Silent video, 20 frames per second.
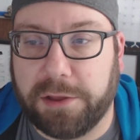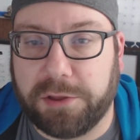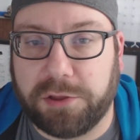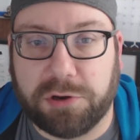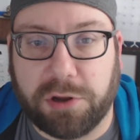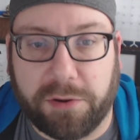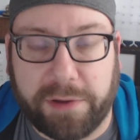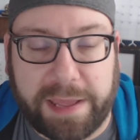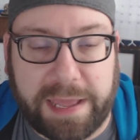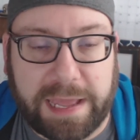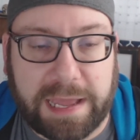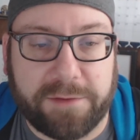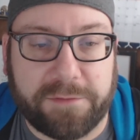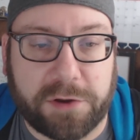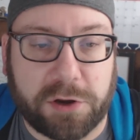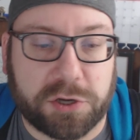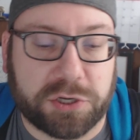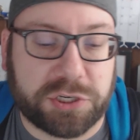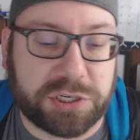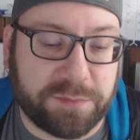you don't
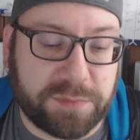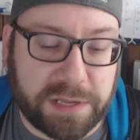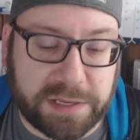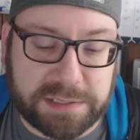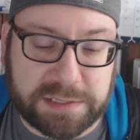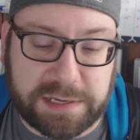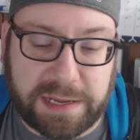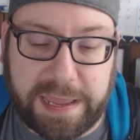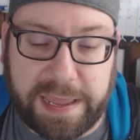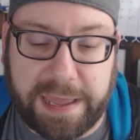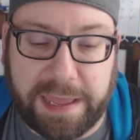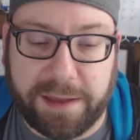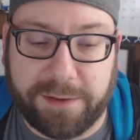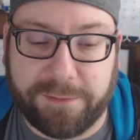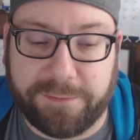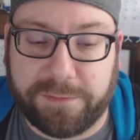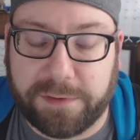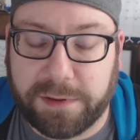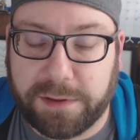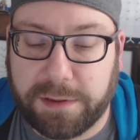have or your gym doesn't
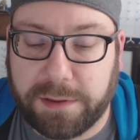have,